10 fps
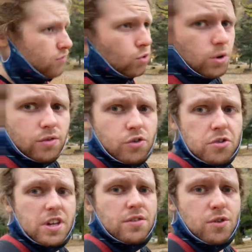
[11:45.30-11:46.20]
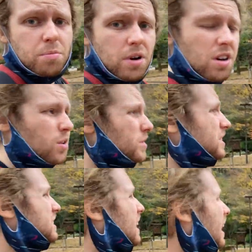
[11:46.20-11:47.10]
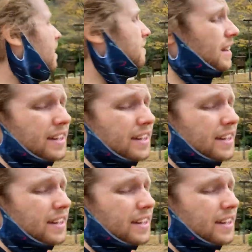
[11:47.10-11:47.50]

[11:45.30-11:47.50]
walk through Gifu Park, which is lovely.